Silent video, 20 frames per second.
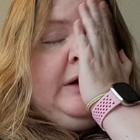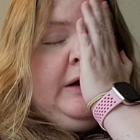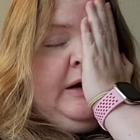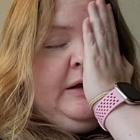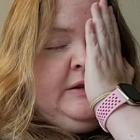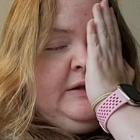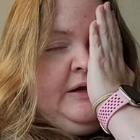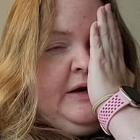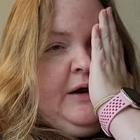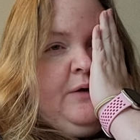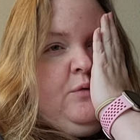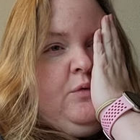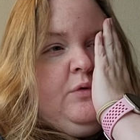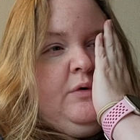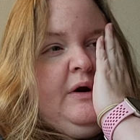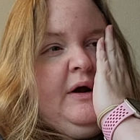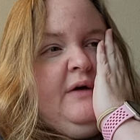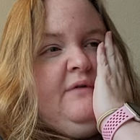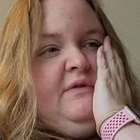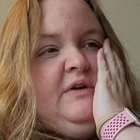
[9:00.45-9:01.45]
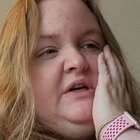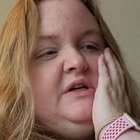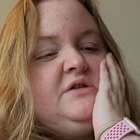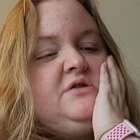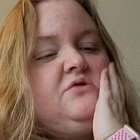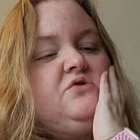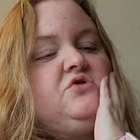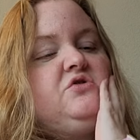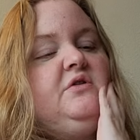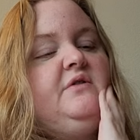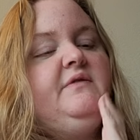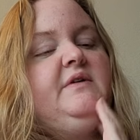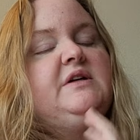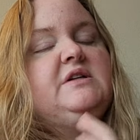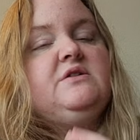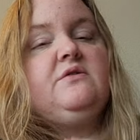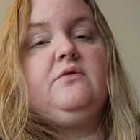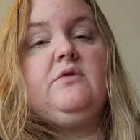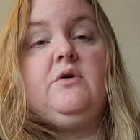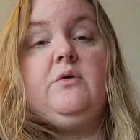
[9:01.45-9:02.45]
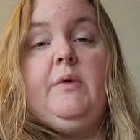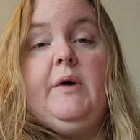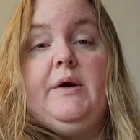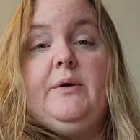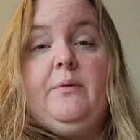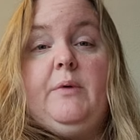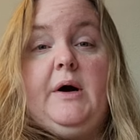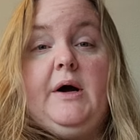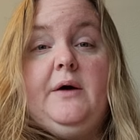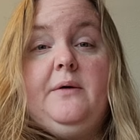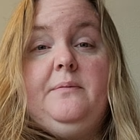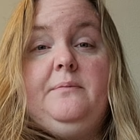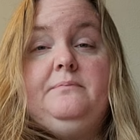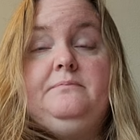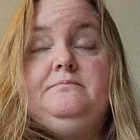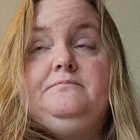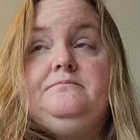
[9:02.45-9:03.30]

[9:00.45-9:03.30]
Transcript: And then I won't have any social events for quite a while.